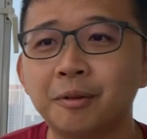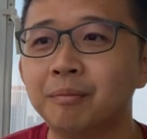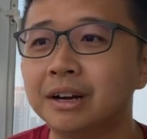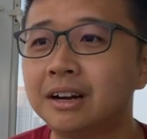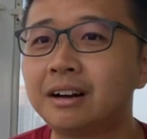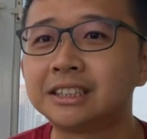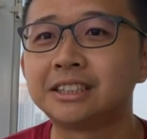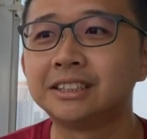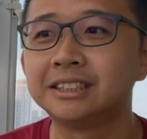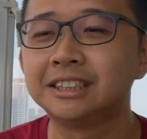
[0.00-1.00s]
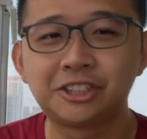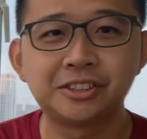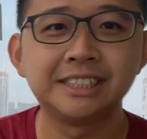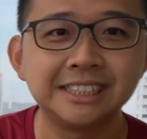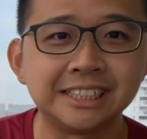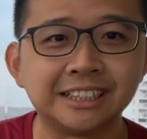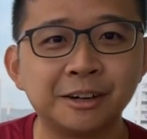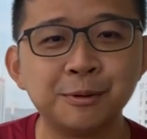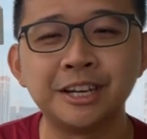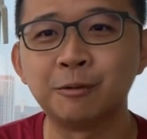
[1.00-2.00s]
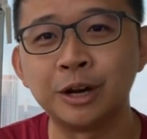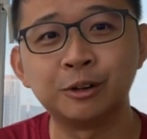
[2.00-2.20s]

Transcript: because it's 3D. I mean, when you